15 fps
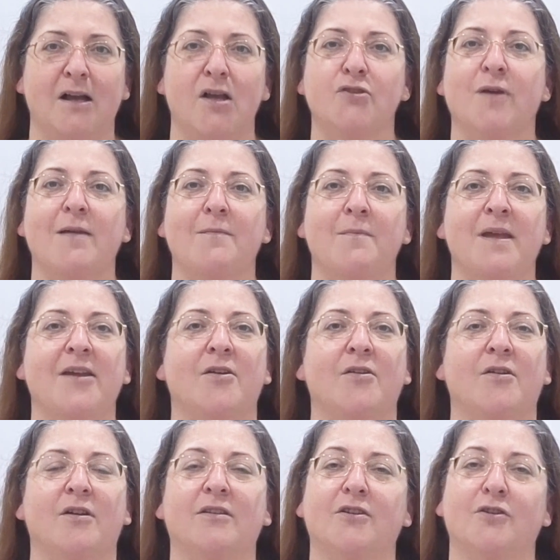so I may
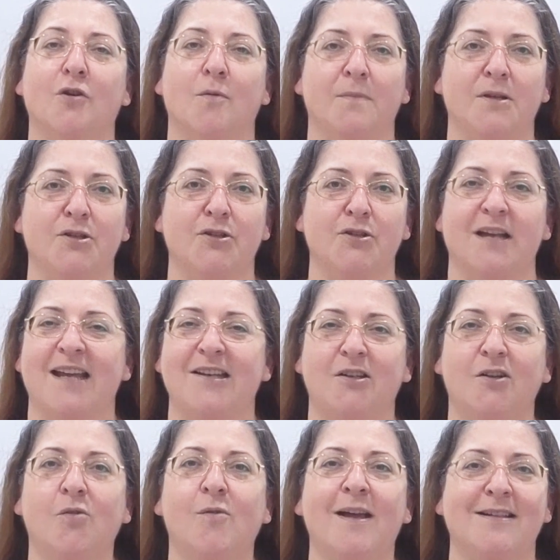earn a commission at
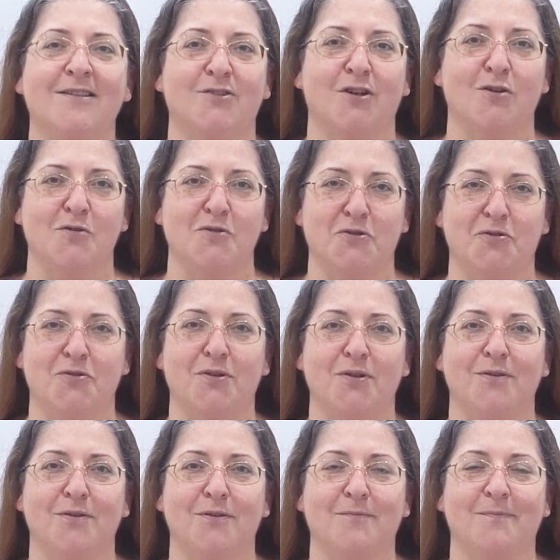no extra cost to
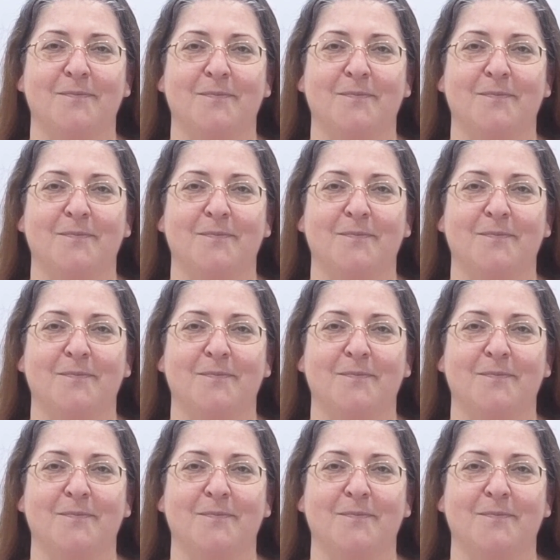you.